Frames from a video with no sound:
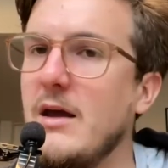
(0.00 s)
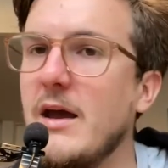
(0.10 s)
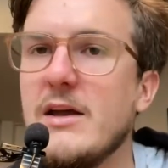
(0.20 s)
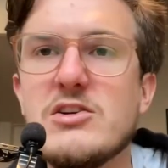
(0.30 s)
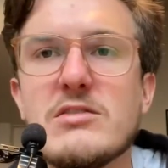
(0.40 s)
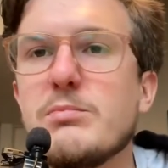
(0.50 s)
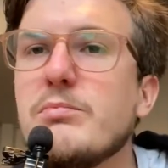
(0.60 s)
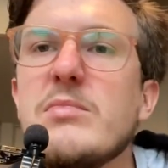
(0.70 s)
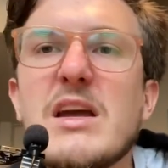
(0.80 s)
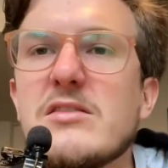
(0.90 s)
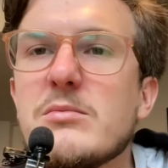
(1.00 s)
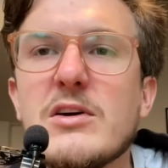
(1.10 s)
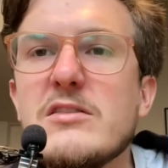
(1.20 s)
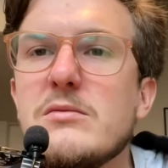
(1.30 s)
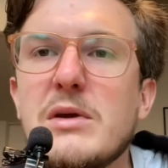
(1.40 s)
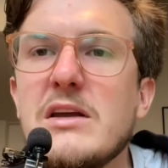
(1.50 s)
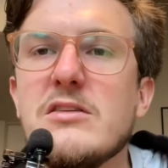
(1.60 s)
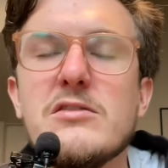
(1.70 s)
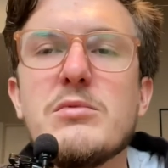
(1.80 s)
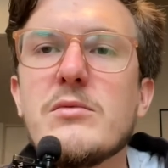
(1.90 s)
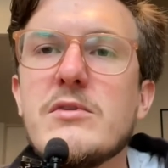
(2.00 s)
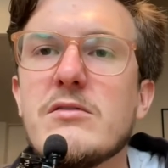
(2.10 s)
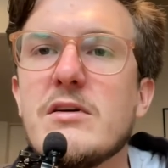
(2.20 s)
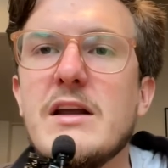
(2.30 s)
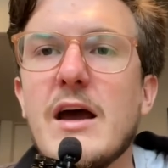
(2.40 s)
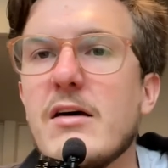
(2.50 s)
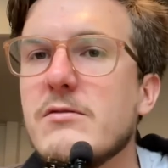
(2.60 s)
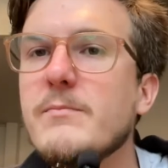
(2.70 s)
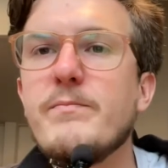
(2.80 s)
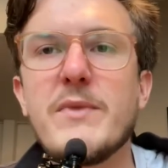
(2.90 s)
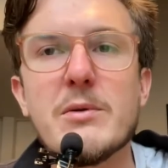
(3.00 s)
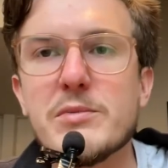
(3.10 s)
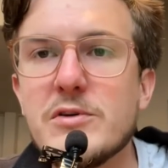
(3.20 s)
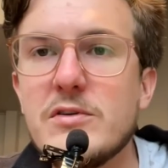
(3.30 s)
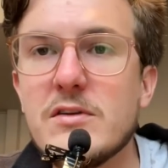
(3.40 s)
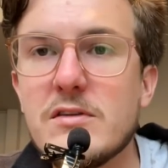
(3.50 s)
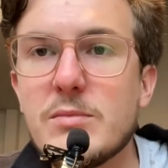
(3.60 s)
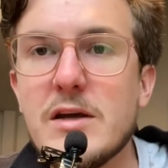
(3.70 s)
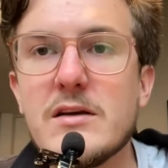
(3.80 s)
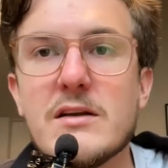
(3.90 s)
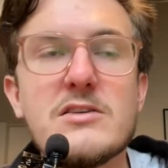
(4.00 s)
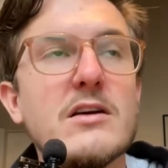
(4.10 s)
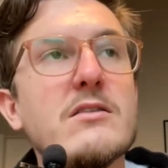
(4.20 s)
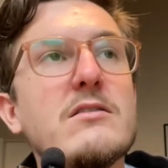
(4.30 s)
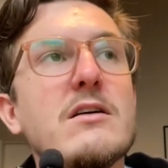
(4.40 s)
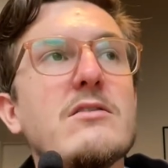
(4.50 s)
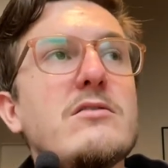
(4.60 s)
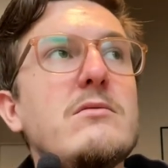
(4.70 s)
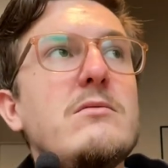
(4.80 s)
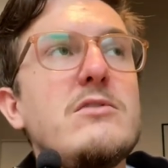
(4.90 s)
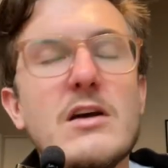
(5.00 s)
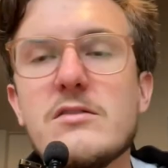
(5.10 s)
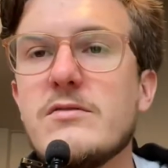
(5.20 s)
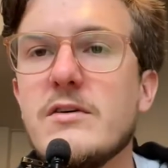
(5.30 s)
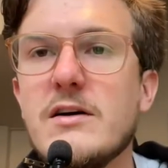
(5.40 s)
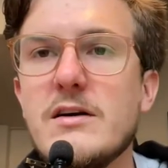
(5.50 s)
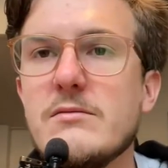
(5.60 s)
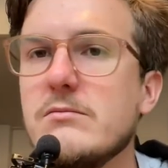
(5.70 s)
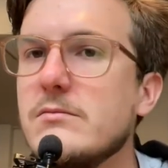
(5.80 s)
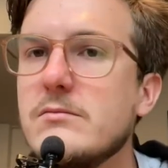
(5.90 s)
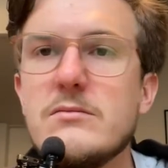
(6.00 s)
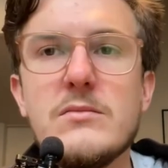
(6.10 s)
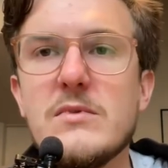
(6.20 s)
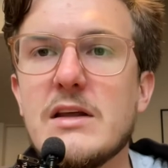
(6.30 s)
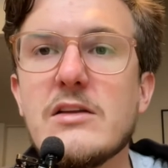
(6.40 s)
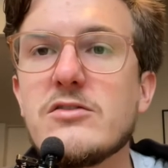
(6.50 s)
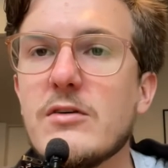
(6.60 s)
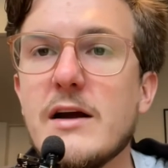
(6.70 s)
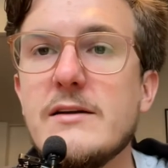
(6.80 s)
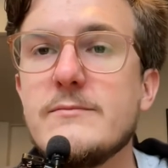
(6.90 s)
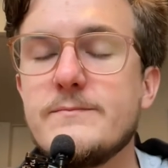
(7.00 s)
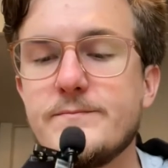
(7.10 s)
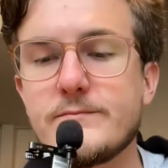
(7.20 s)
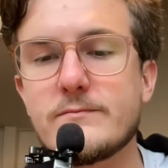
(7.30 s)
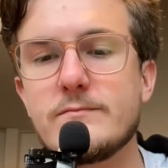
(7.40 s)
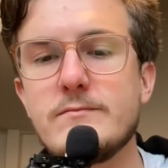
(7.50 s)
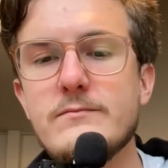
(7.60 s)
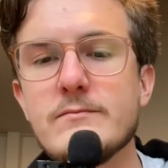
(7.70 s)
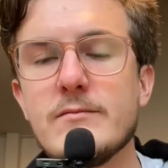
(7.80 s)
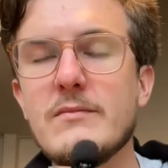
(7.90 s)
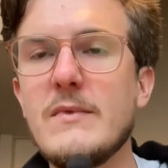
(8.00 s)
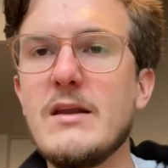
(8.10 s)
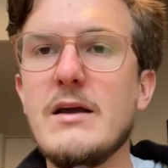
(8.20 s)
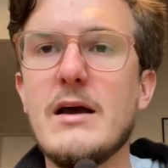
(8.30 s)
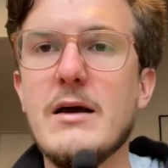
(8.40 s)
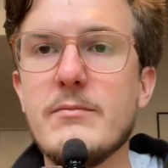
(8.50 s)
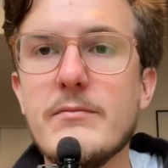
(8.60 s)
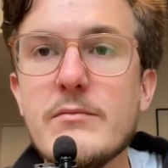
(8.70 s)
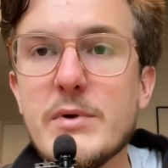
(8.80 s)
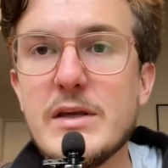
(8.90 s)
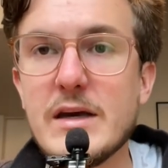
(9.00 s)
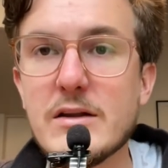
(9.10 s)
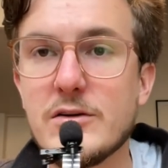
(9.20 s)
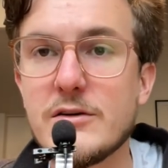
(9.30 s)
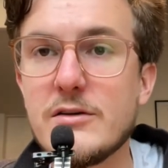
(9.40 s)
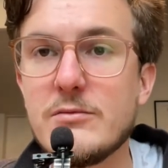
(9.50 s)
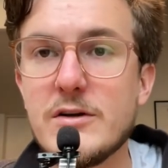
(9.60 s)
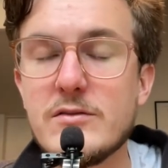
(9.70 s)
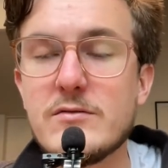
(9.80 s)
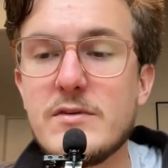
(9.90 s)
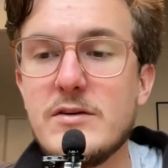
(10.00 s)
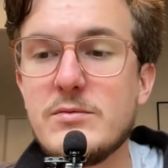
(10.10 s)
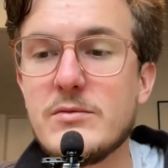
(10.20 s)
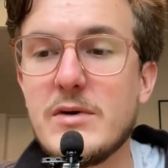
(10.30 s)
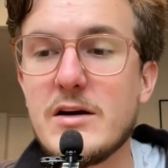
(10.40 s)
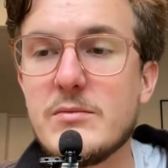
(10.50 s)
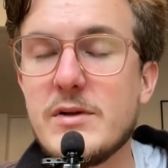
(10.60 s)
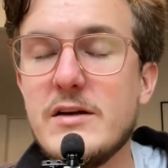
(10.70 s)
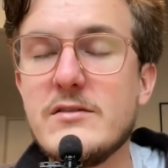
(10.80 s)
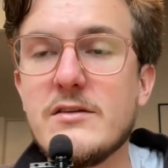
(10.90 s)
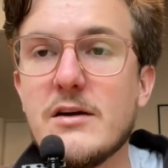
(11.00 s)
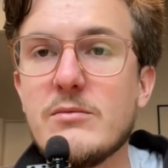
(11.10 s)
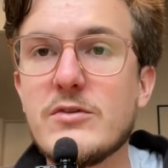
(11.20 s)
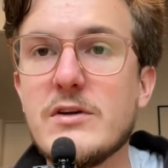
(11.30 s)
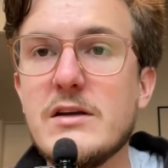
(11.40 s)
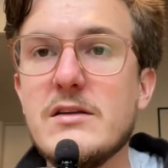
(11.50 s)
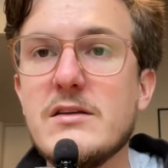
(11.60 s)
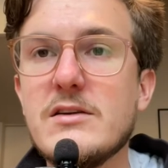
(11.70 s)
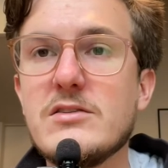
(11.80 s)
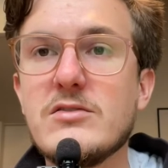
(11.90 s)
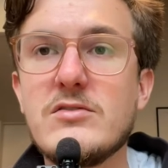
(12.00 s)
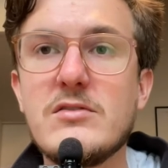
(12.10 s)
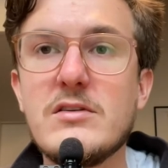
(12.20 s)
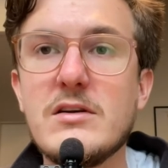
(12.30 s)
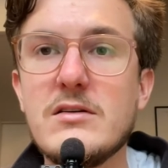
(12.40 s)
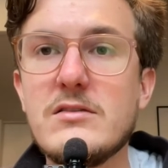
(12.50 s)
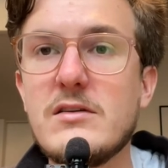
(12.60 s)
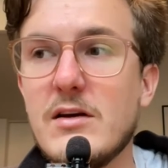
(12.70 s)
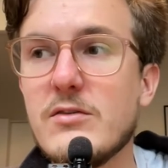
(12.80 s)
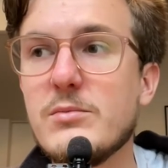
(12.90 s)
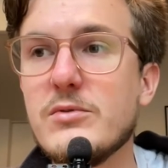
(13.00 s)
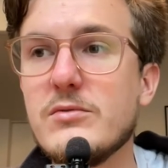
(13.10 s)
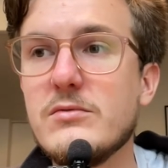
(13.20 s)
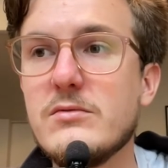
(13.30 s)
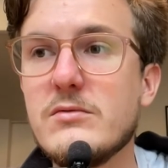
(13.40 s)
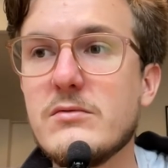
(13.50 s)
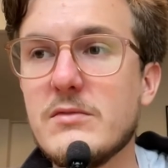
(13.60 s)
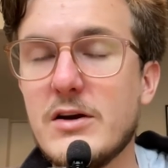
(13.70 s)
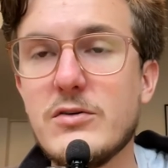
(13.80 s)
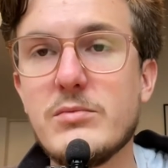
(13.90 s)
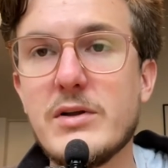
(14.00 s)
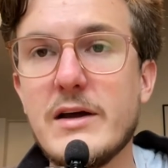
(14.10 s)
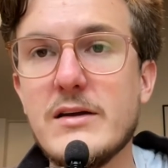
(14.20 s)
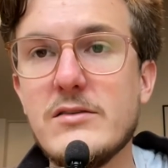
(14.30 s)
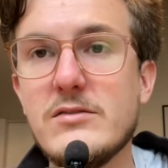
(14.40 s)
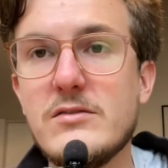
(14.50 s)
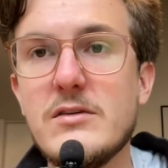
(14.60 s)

and just get some nice speakers. You probably already have a Bluetooth speaker that does just fine. That's great. But yeah, a lot of the ones on Facebook Marketplace and Gumtree, they're just terrible record players.